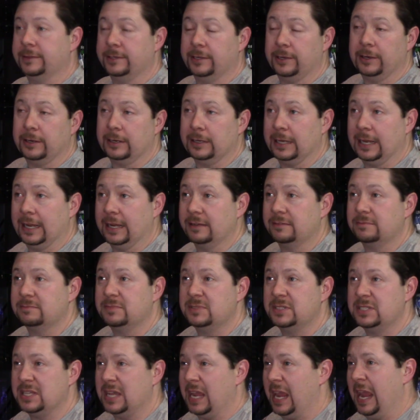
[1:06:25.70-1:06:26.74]
there at like
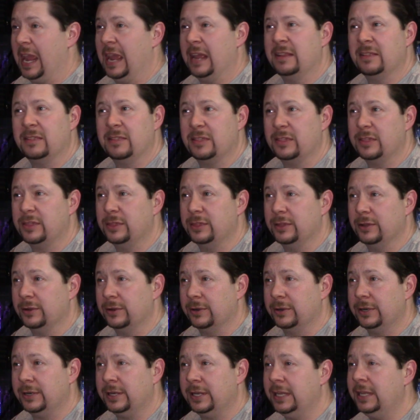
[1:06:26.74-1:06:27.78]

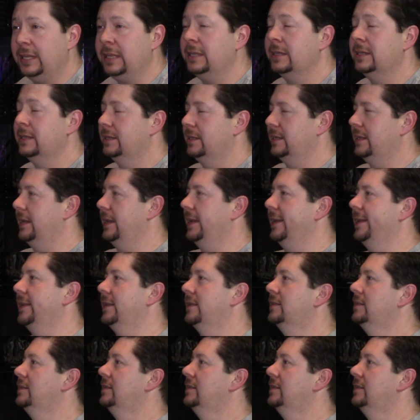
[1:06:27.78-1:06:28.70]
10:30. Yeah.